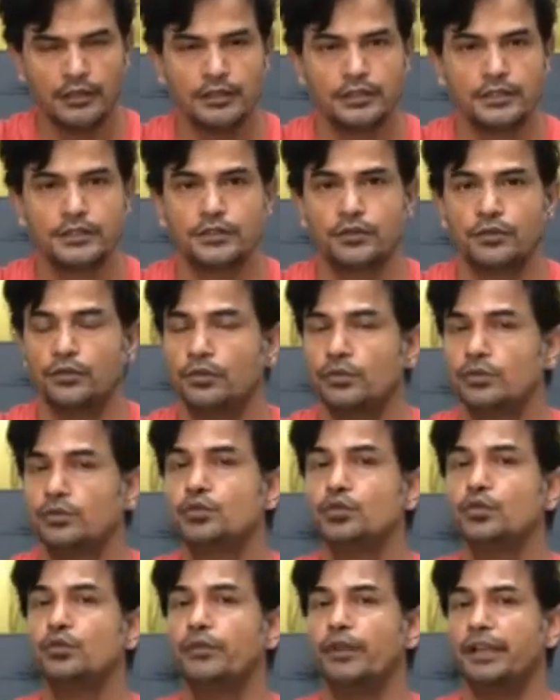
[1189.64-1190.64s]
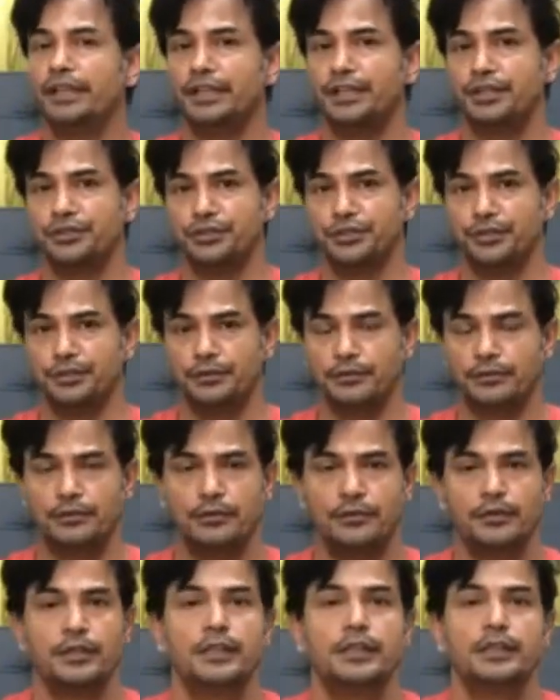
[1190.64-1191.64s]
So 2 variation.
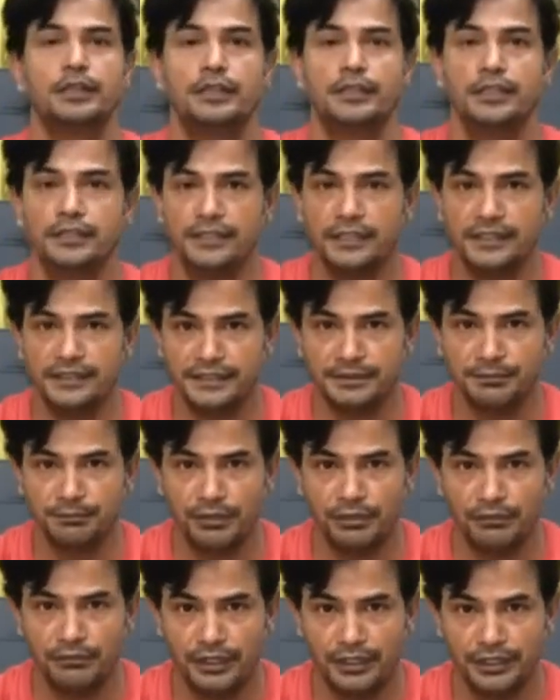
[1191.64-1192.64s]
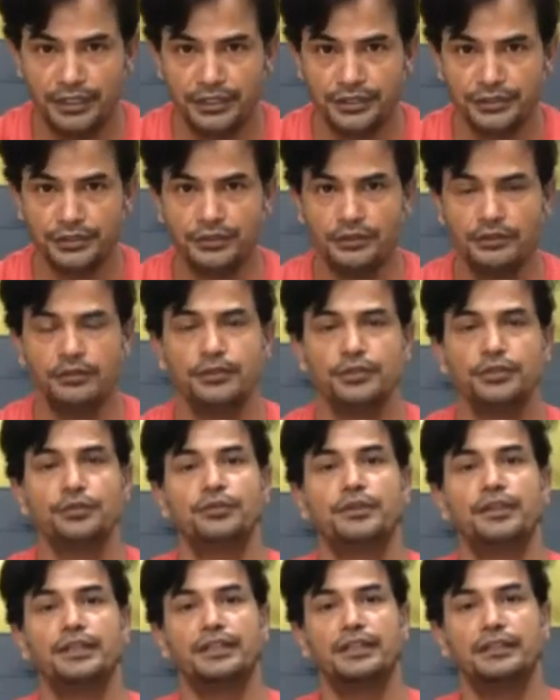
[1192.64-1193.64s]
These are simple variation.
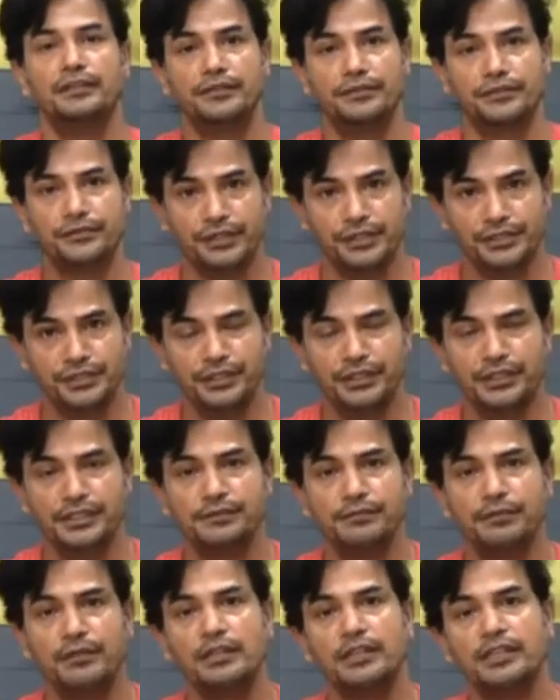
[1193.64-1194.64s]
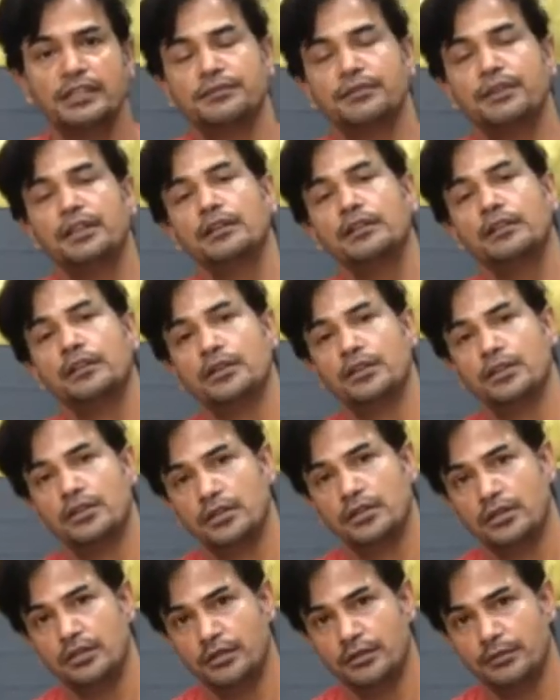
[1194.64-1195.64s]
You can get the stretching as well,
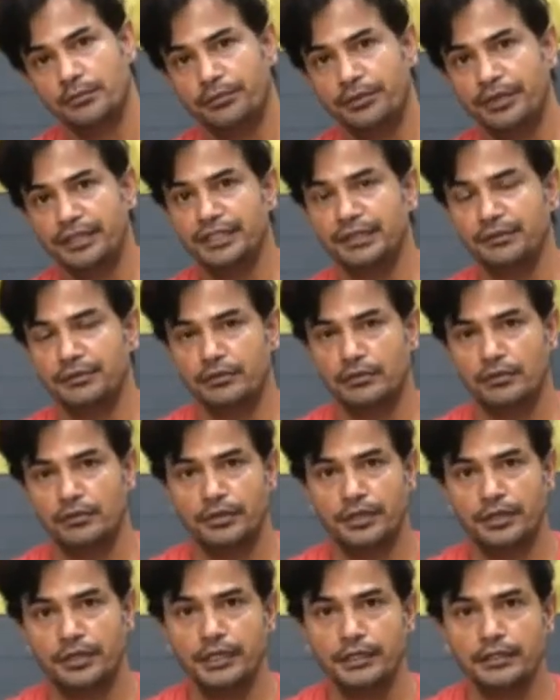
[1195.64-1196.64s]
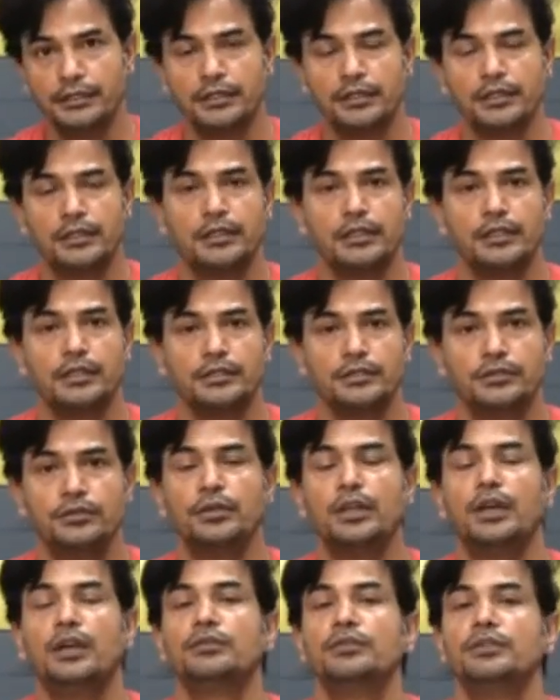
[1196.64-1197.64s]
breathing. Okay. So
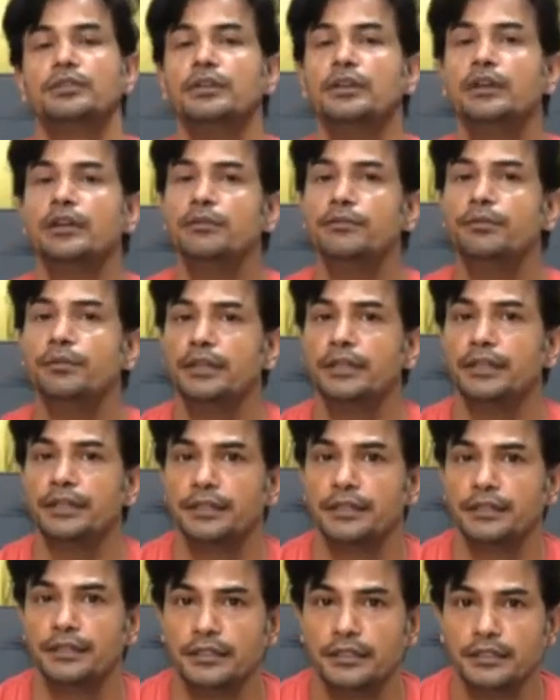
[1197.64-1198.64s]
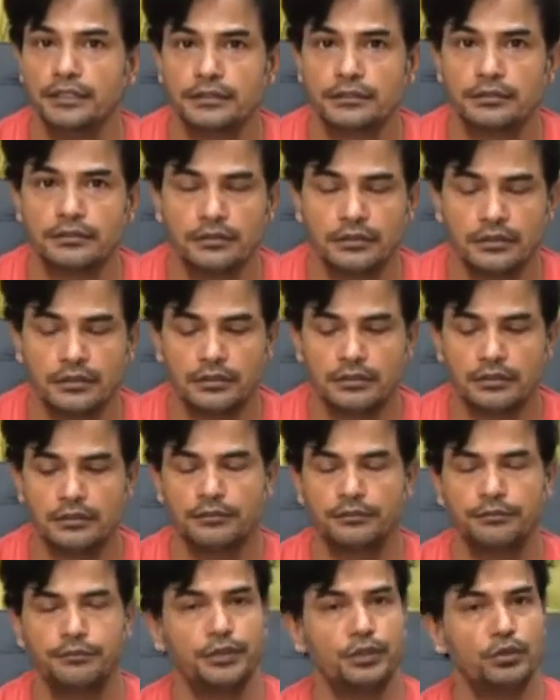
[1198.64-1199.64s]
now the third one, is,
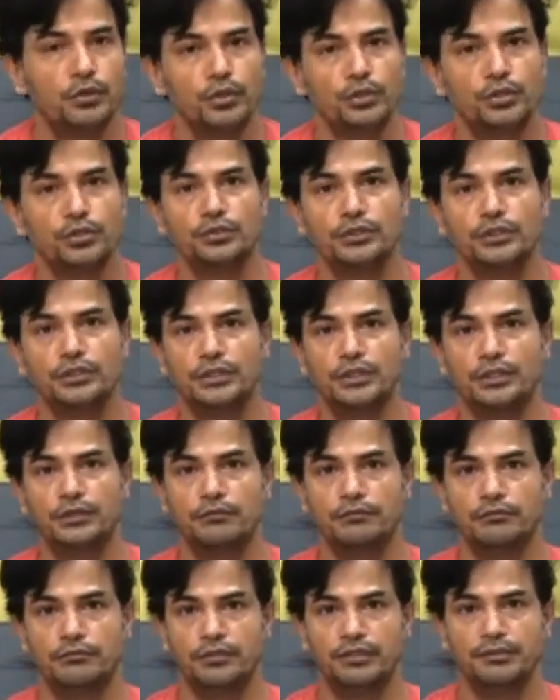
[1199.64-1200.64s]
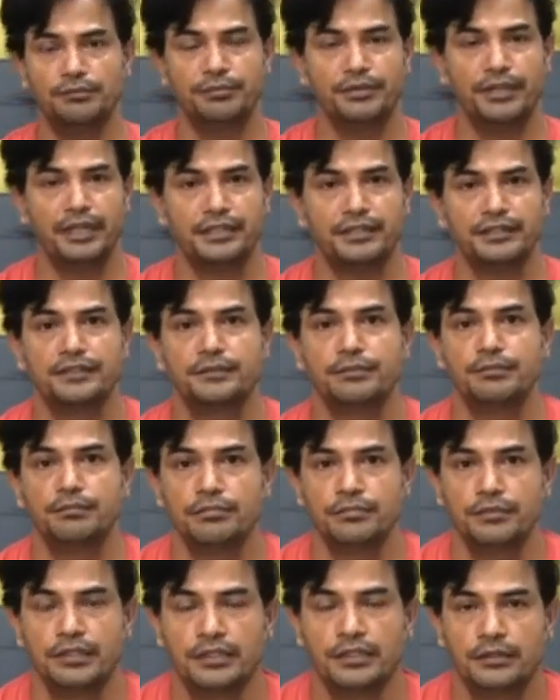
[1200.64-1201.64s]
we all know the third one practice,
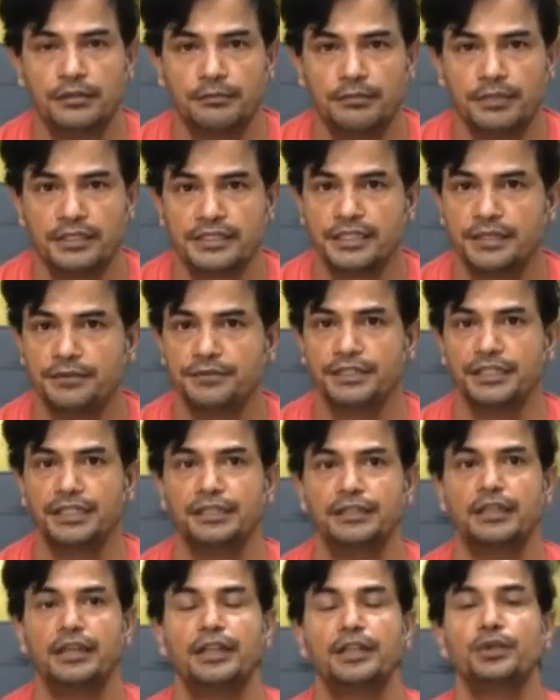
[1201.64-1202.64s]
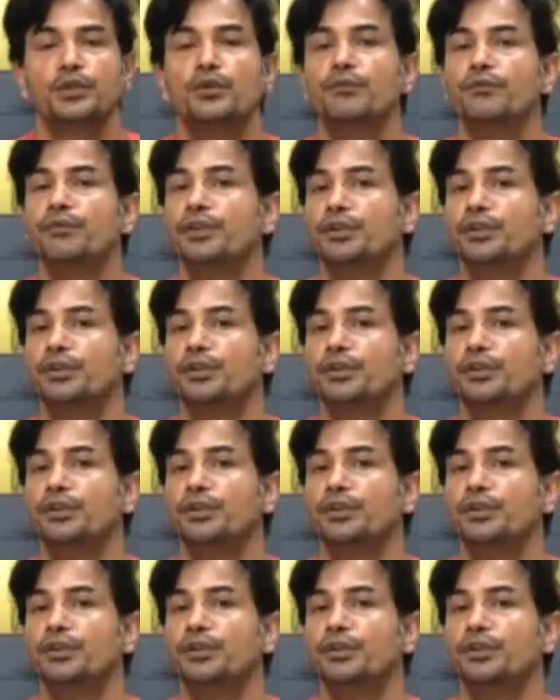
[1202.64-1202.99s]
must have seen the Anulom